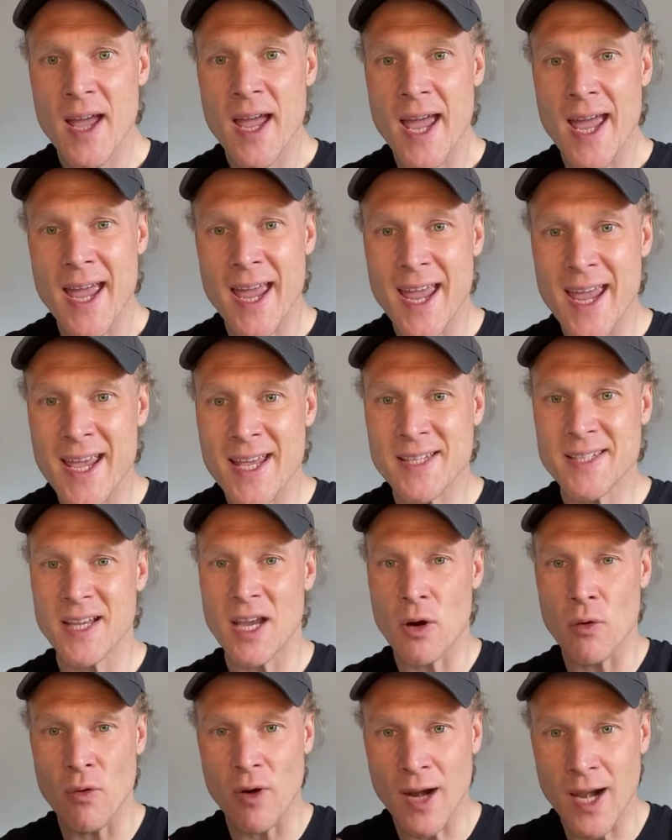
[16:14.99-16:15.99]
It is
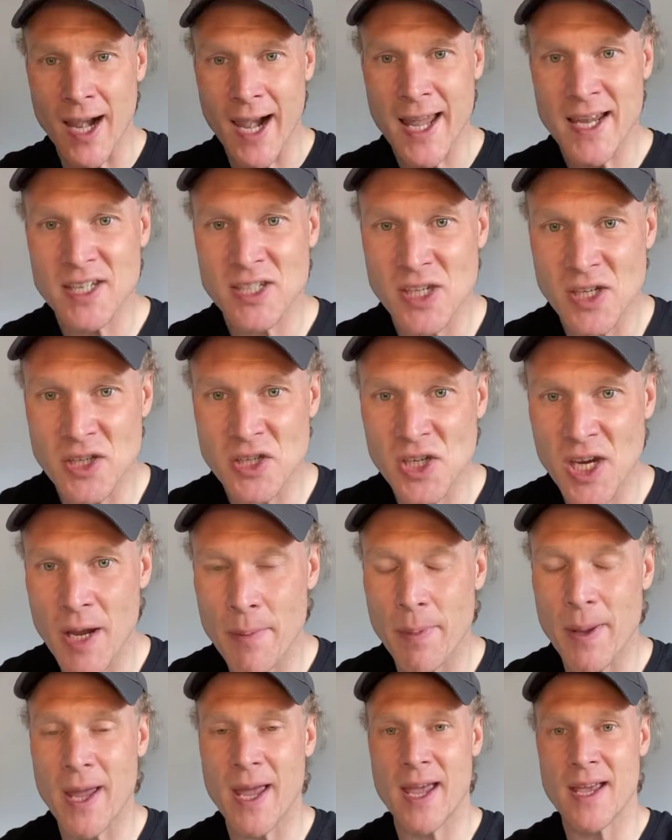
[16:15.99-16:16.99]
a
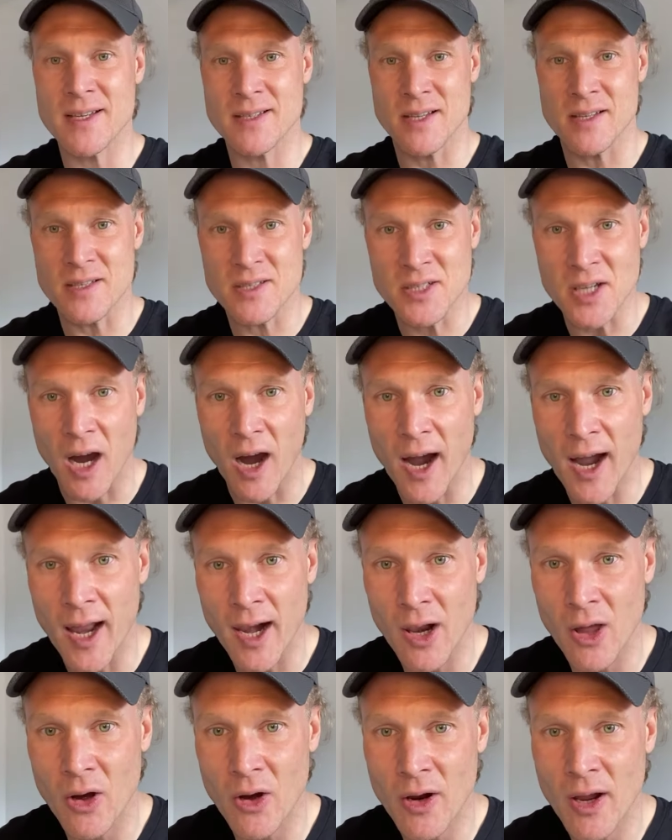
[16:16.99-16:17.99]
relationship. It is a
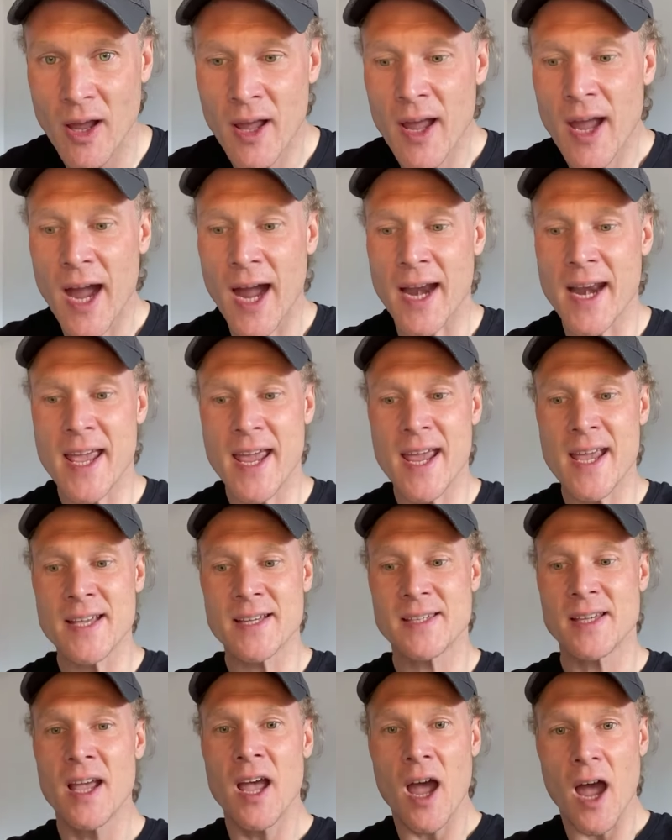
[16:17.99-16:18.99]
dialogue. And it
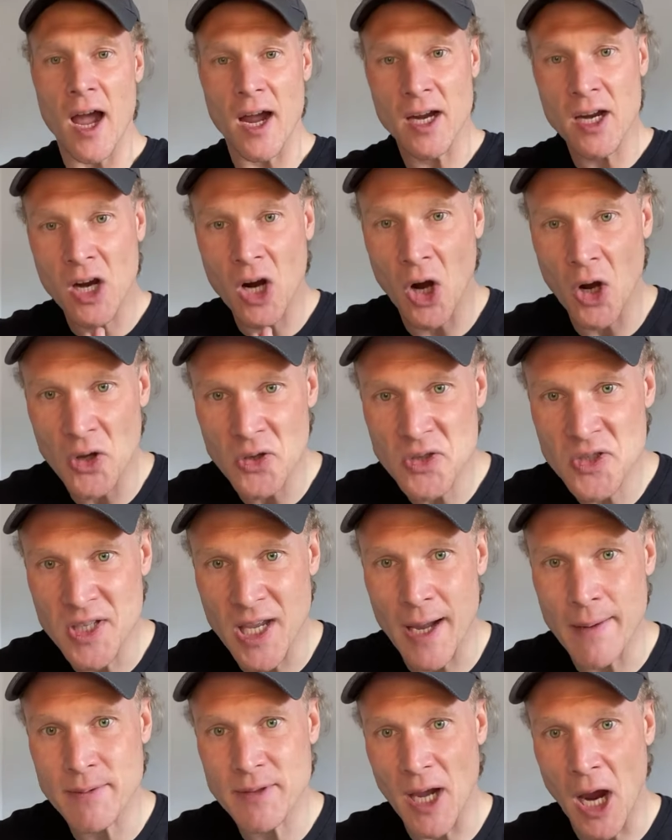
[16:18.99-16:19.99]
is a
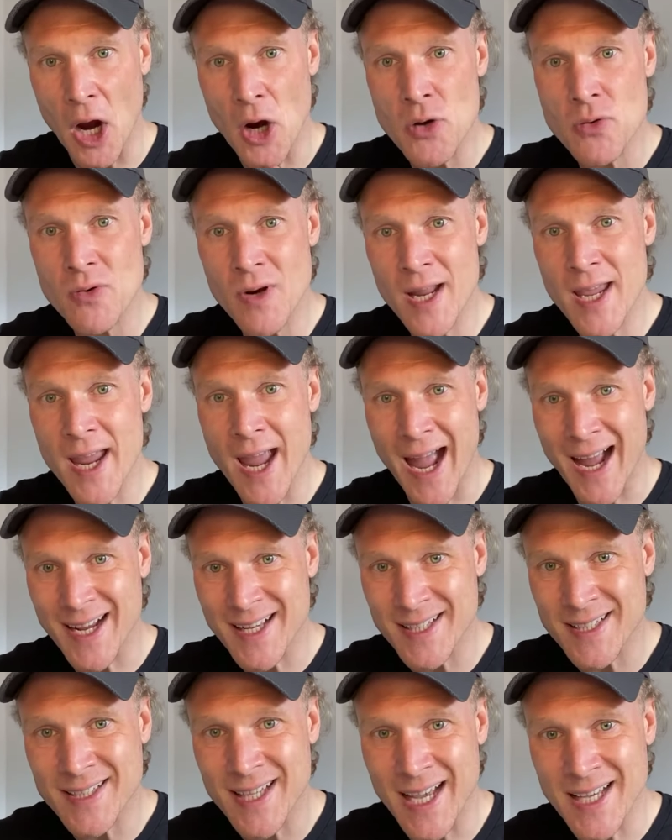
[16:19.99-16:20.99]
concept only
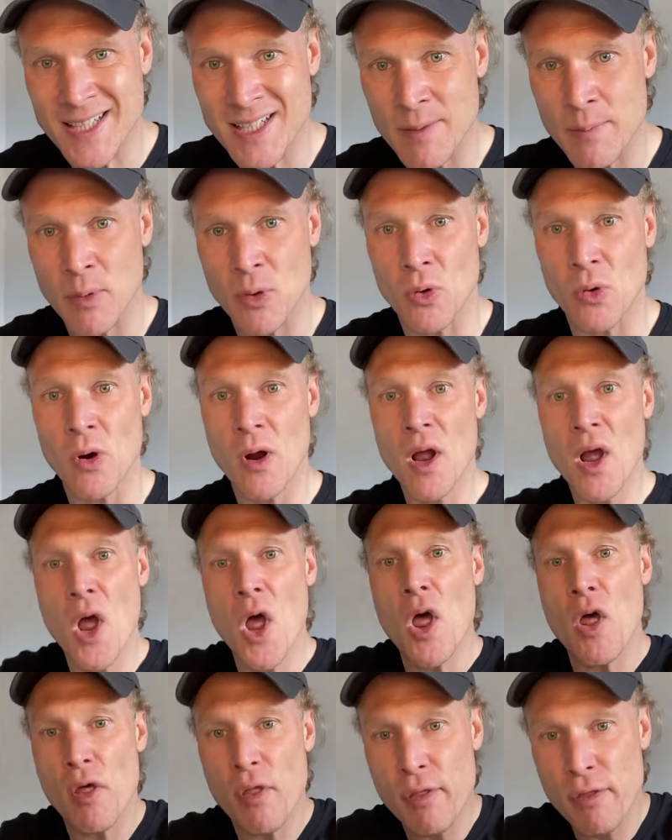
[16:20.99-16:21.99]
accessible
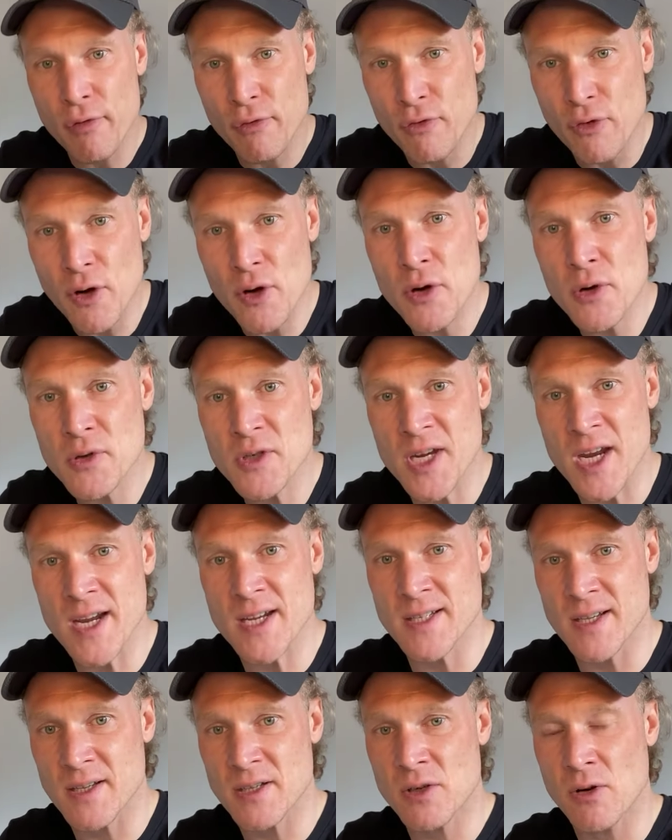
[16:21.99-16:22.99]
through
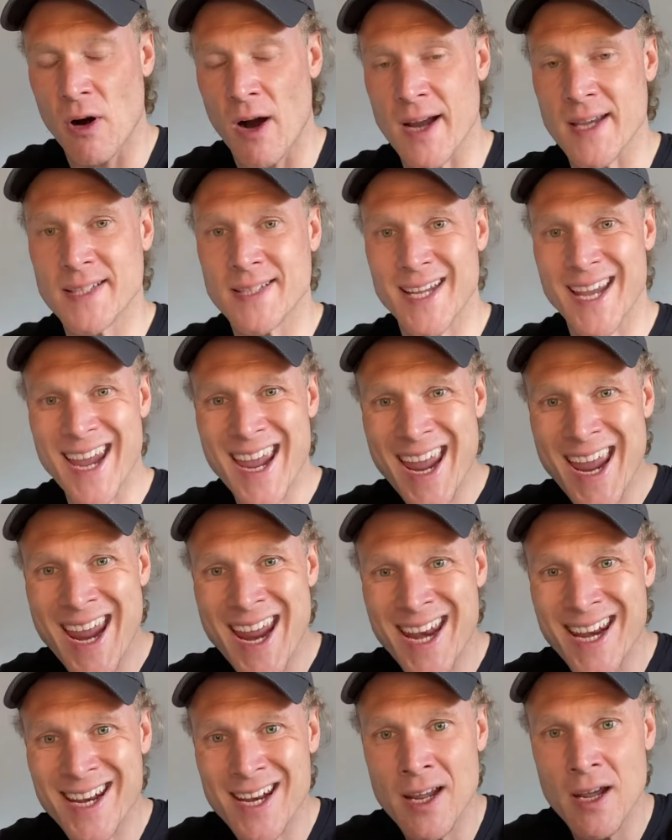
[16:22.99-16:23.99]
Jesus Christ.
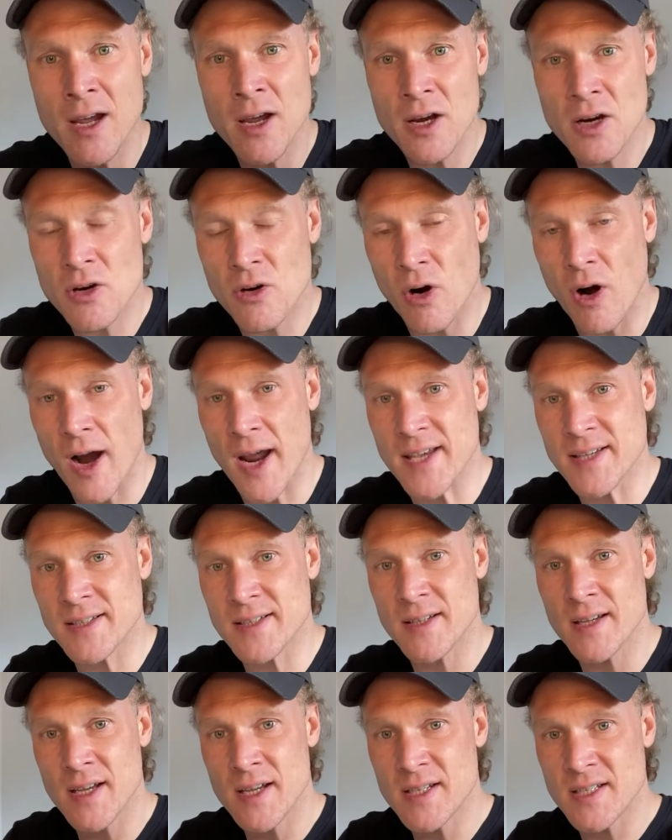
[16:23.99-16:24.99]
In
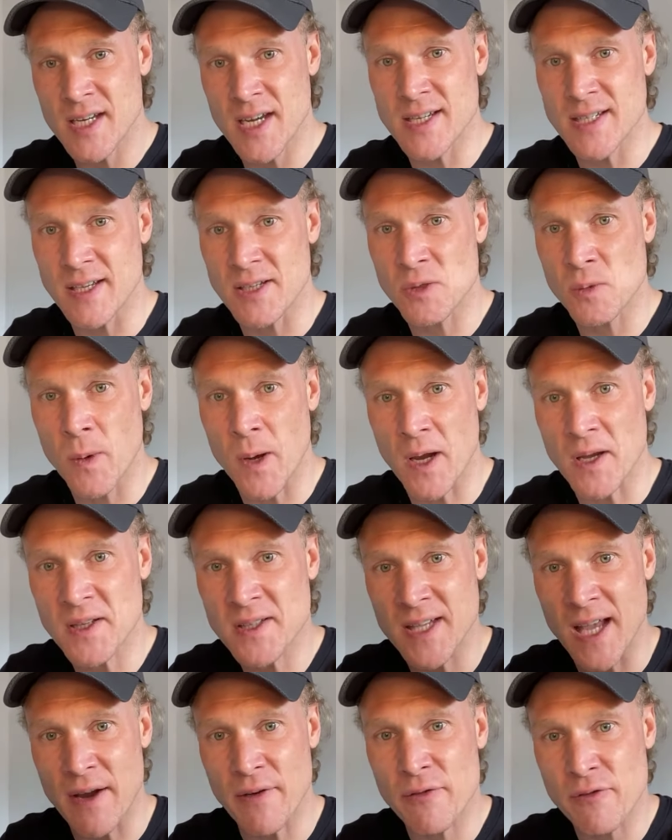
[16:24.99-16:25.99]
Christ Jesus, we are
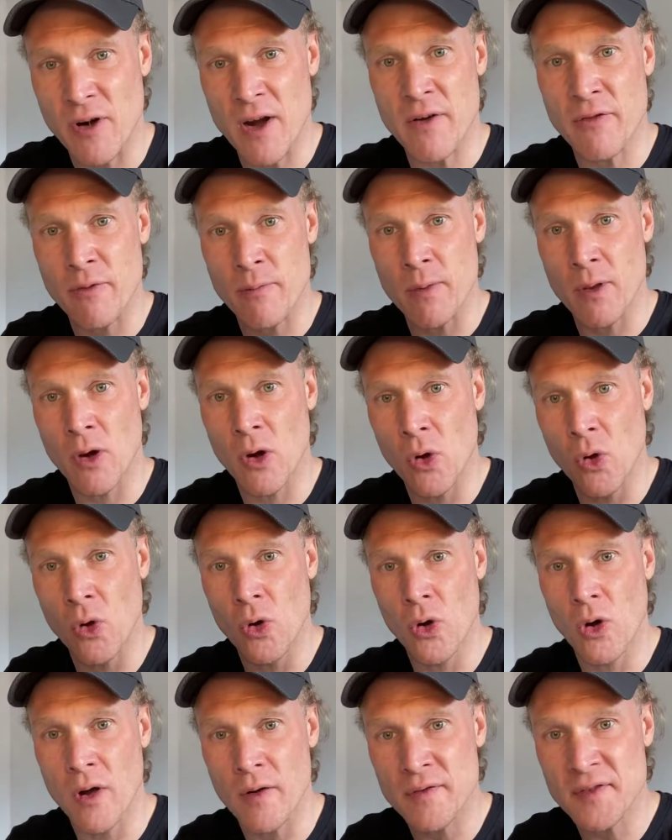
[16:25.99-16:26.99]
set free from the
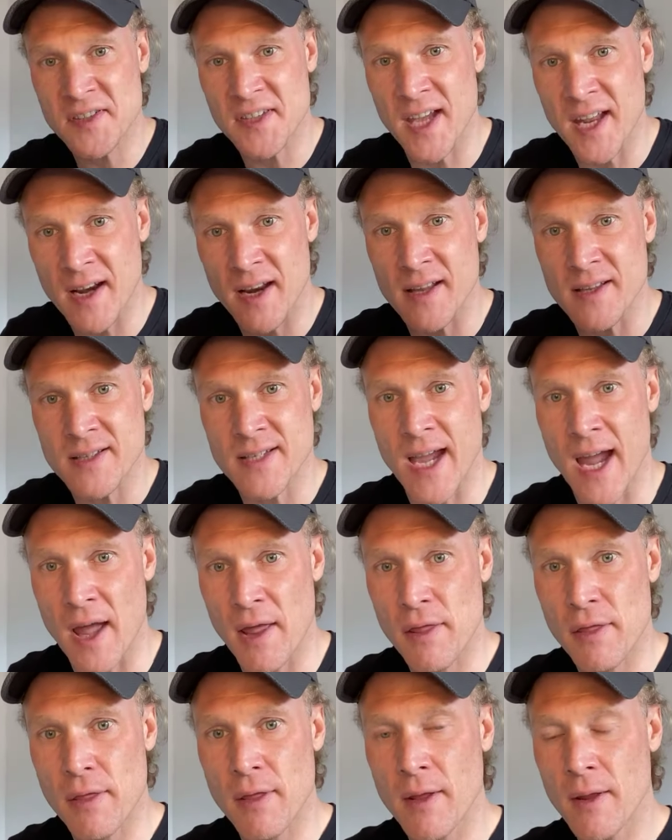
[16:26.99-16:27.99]
law of sin and
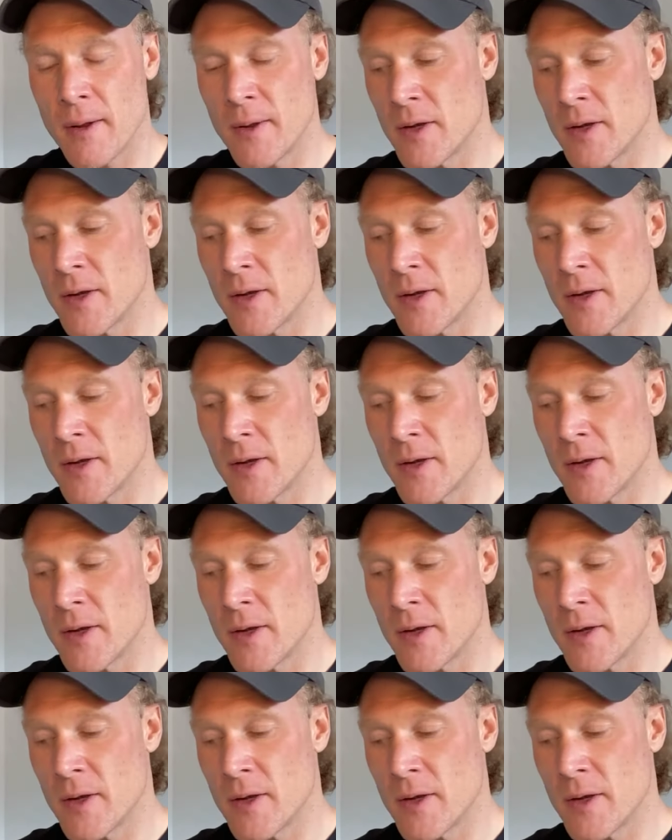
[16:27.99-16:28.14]
death.